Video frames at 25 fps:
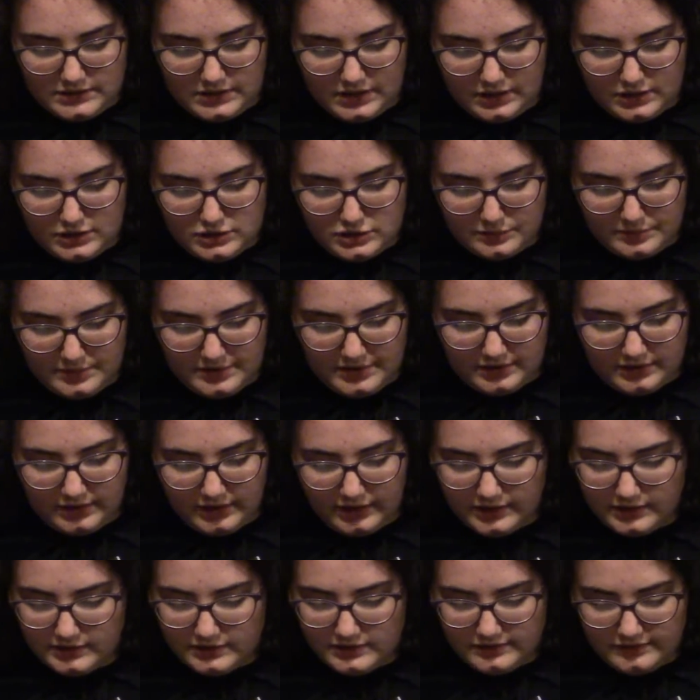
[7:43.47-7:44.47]
"I shall be the
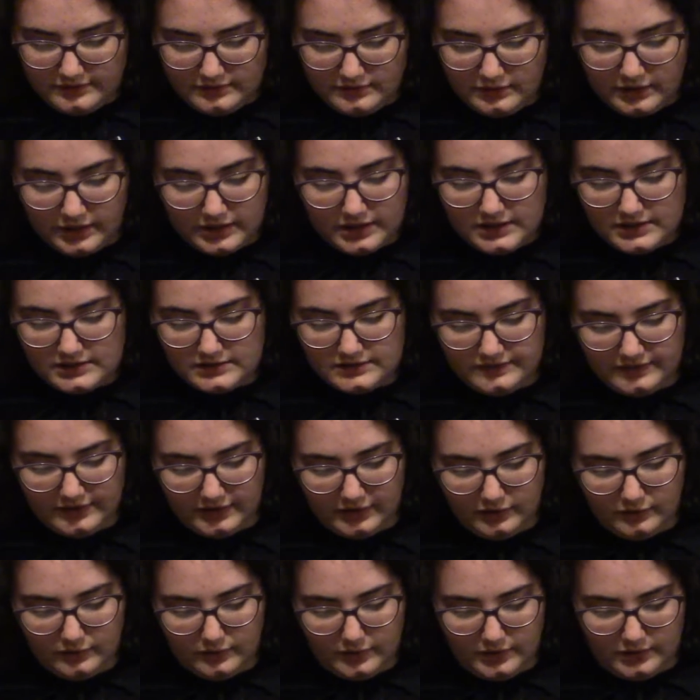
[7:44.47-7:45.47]
luckiest
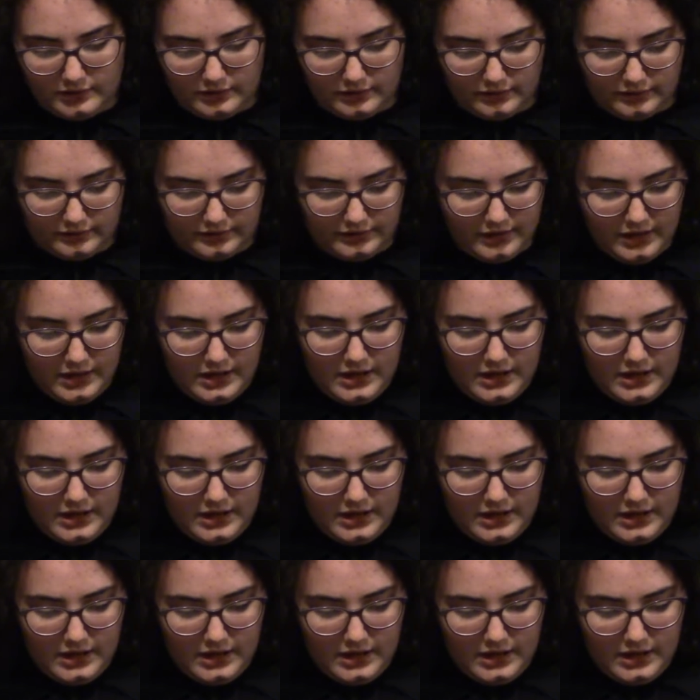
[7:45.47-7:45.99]
fellow on earth.